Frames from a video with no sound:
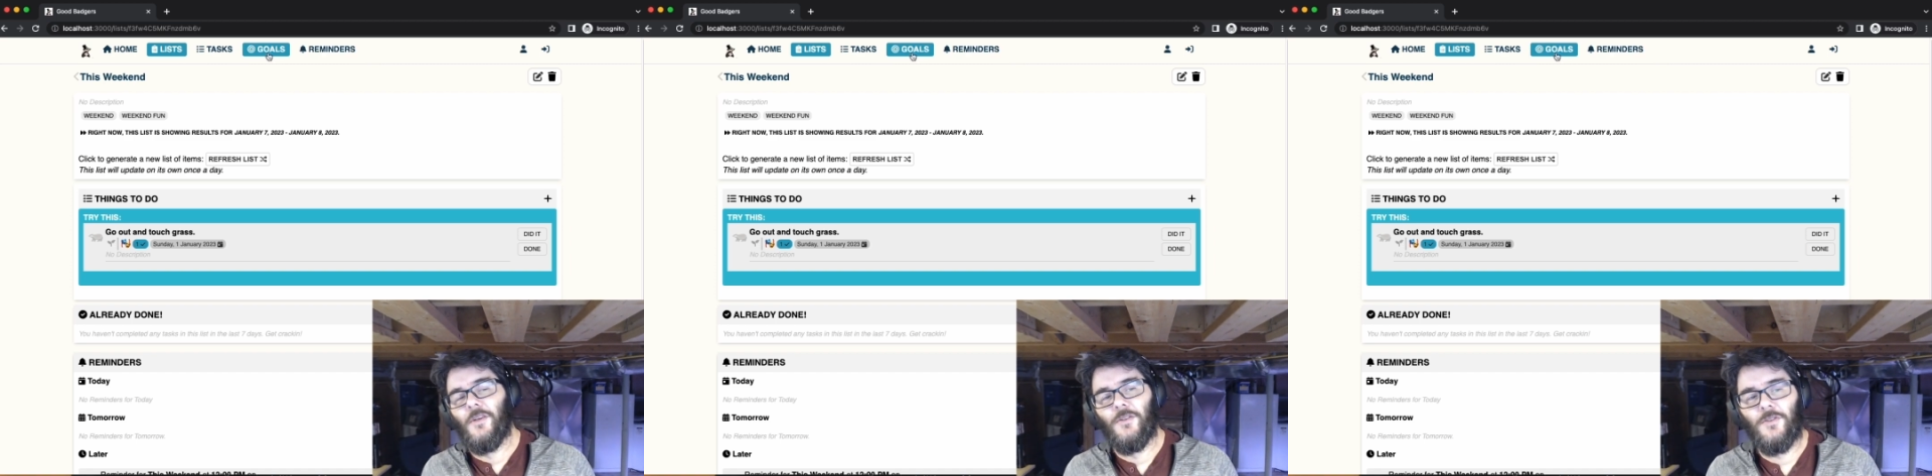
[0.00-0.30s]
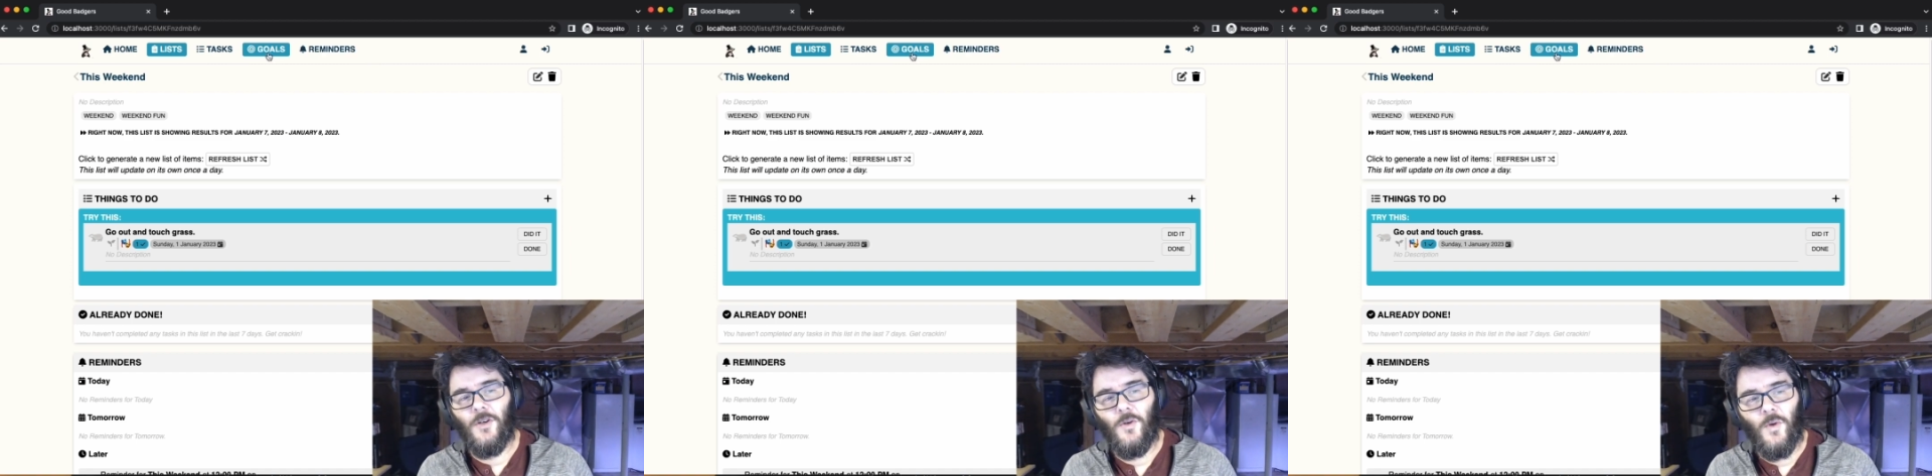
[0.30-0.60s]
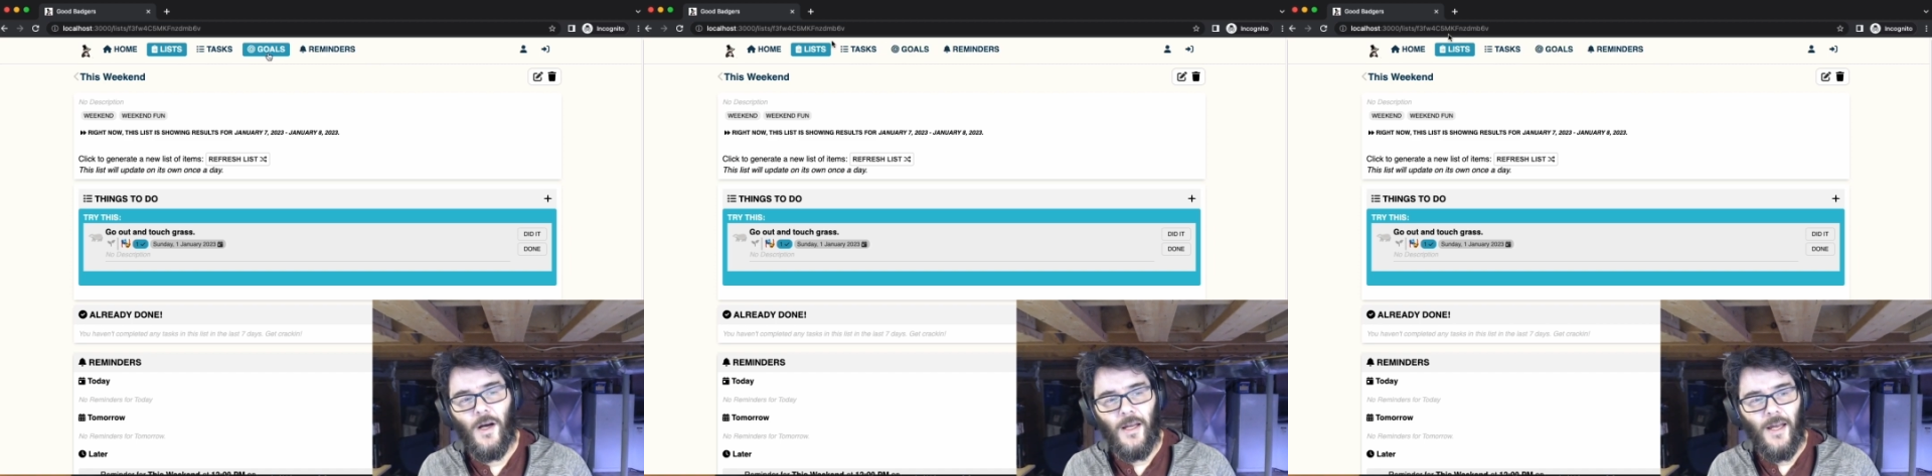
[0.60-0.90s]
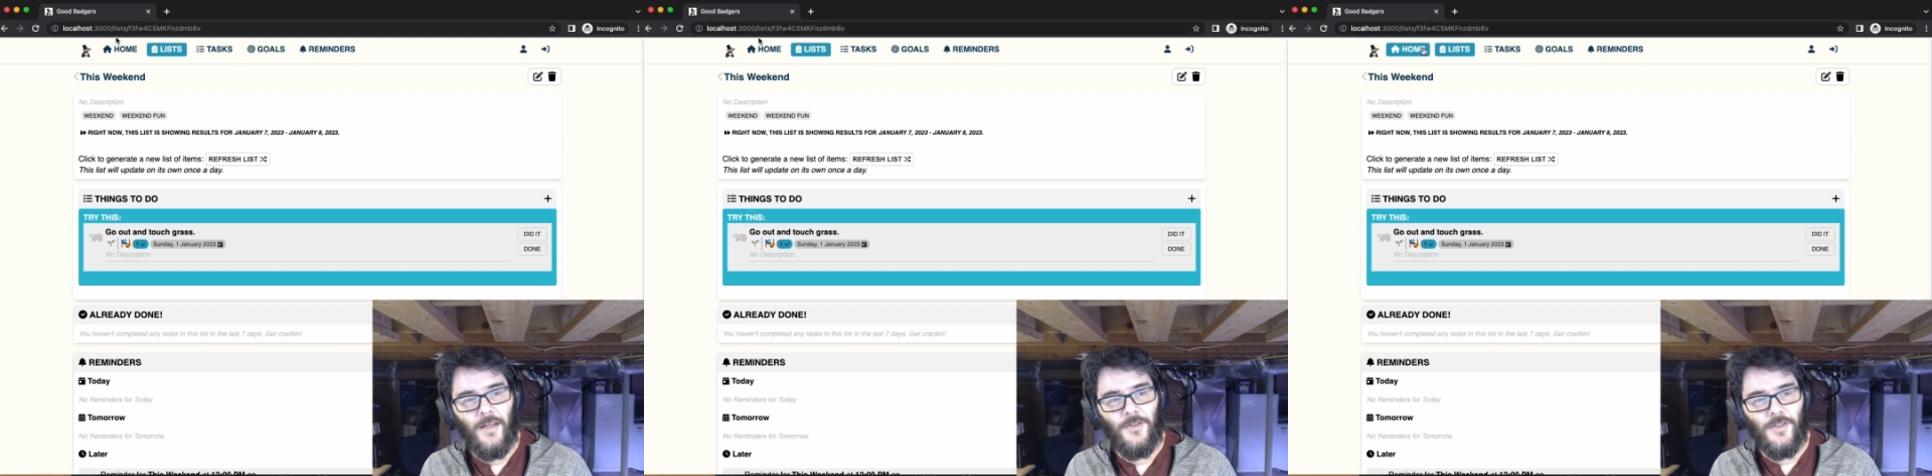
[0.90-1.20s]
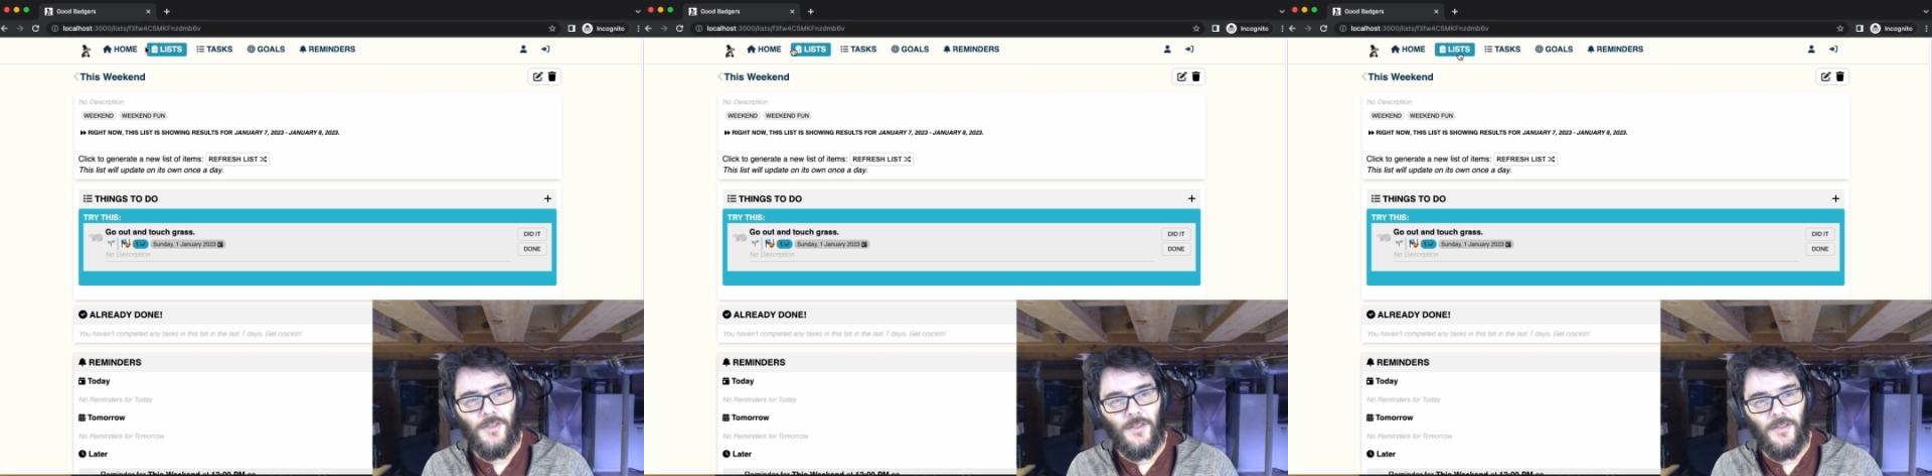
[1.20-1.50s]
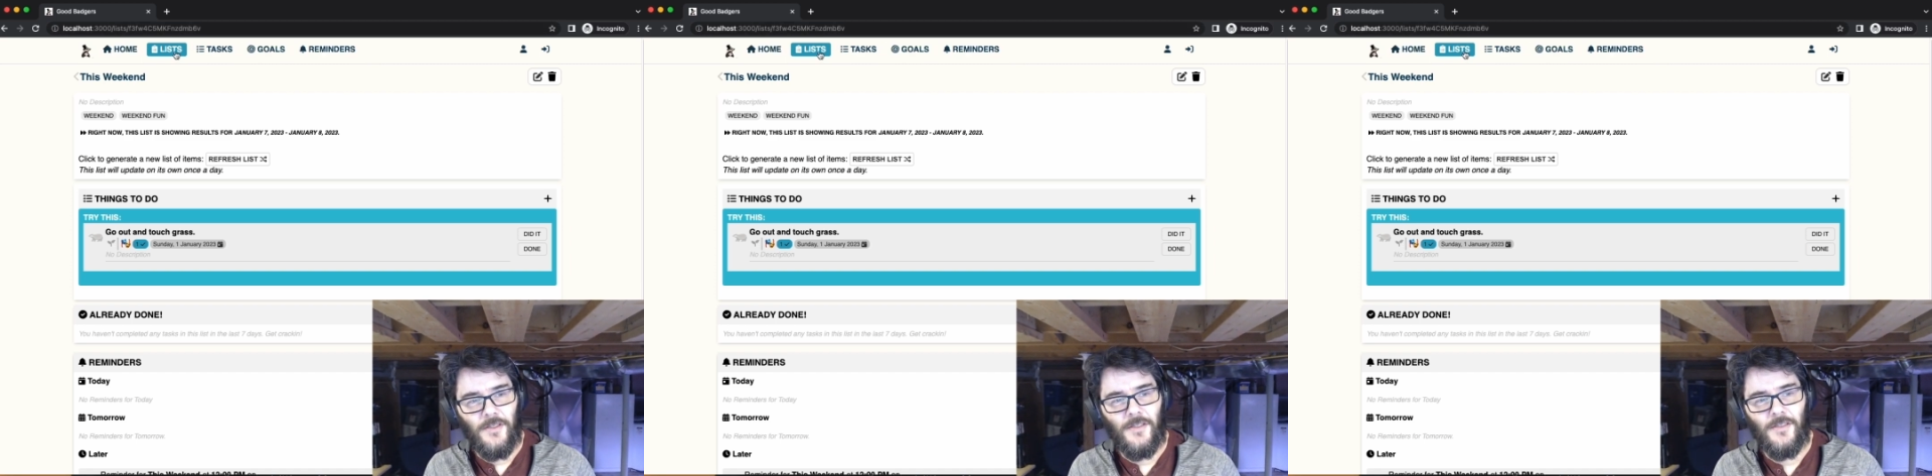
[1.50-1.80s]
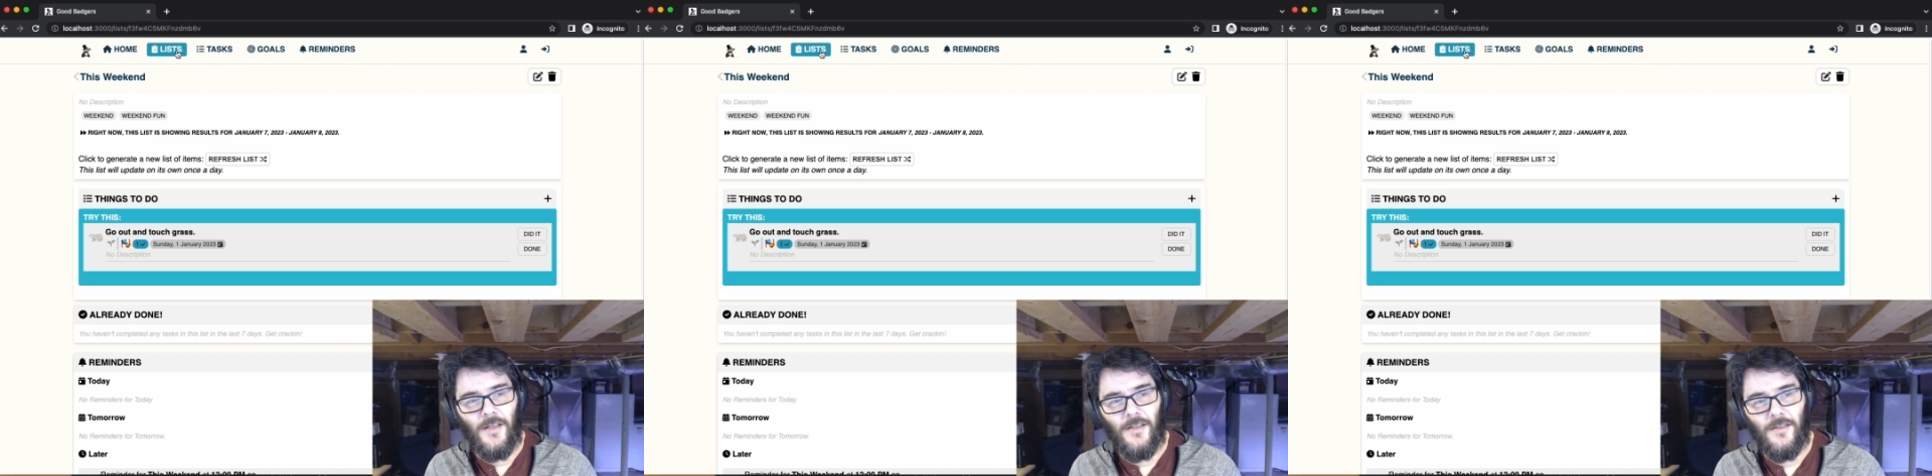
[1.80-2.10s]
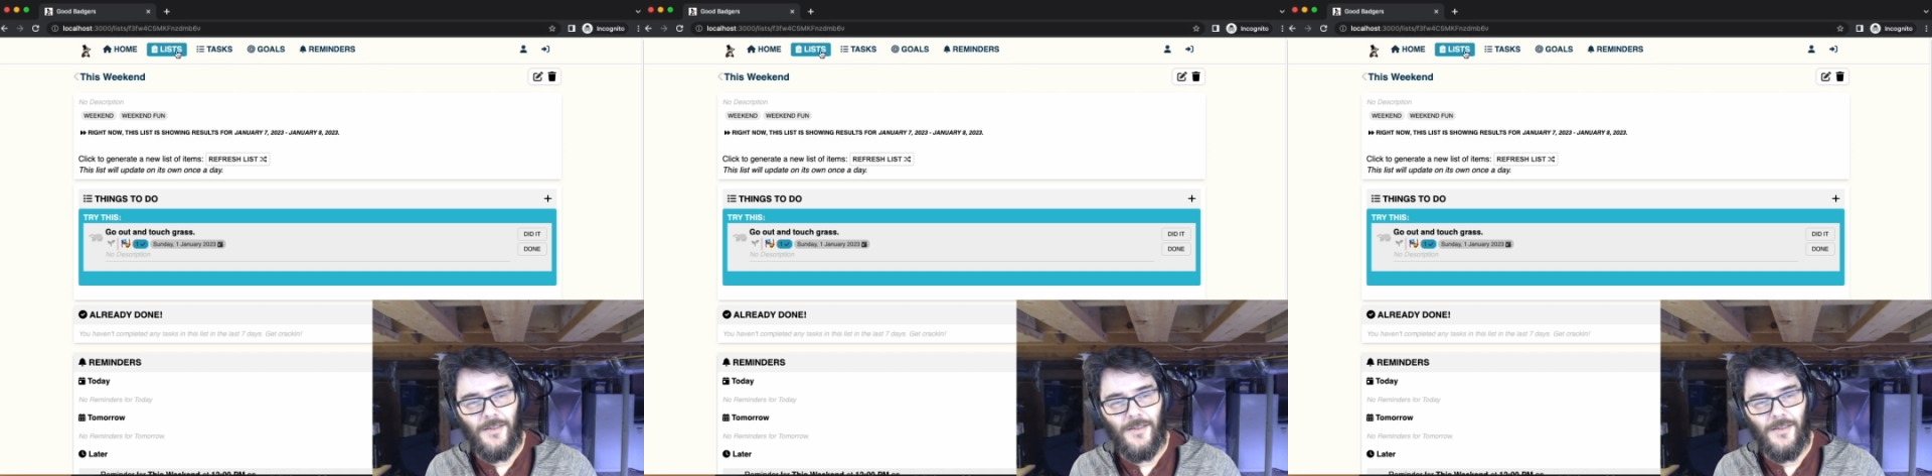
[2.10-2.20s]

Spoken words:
So I had just the lists and